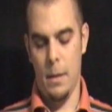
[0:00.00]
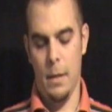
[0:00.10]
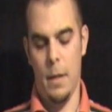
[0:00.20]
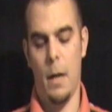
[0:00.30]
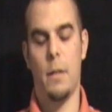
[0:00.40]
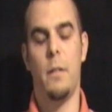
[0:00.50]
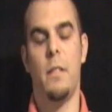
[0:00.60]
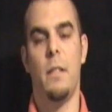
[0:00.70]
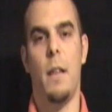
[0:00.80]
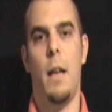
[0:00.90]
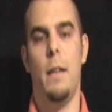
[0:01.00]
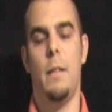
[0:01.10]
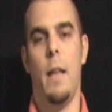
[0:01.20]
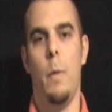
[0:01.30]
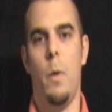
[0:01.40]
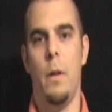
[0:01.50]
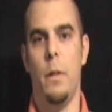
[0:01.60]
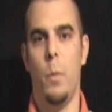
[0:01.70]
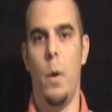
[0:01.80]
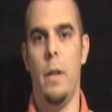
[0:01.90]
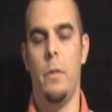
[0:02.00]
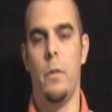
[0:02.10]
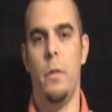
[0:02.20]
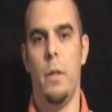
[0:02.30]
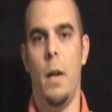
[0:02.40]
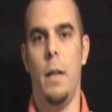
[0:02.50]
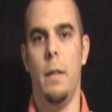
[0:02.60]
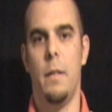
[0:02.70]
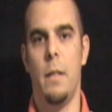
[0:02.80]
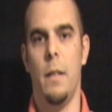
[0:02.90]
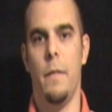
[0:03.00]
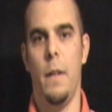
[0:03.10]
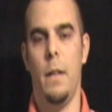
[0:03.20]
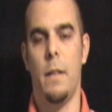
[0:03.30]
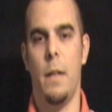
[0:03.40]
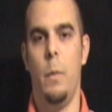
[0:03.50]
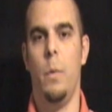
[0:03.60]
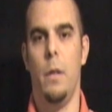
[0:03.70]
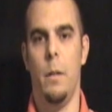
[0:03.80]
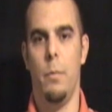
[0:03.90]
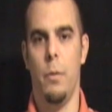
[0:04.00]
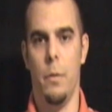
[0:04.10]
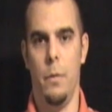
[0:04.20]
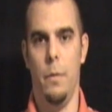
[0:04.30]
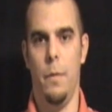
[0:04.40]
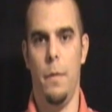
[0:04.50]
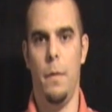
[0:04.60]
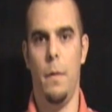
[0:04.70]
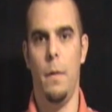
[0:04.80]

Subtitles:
The doctors decided they wanted to wait through the night to see if anything would improve.